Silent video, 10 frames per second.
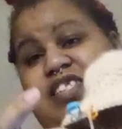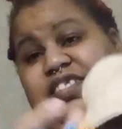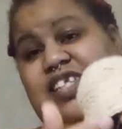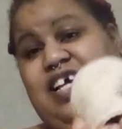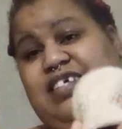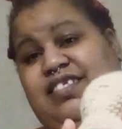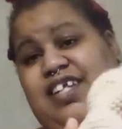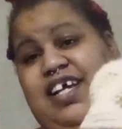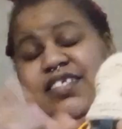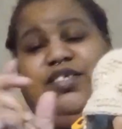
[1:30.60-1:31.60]
this last
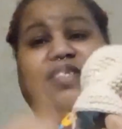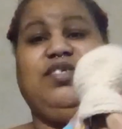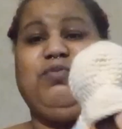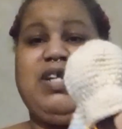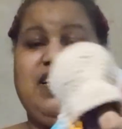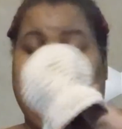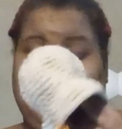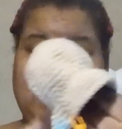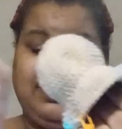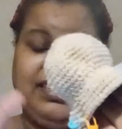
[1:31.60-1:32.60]
night, so this is what I did
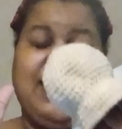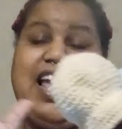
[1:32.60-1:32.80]
last night.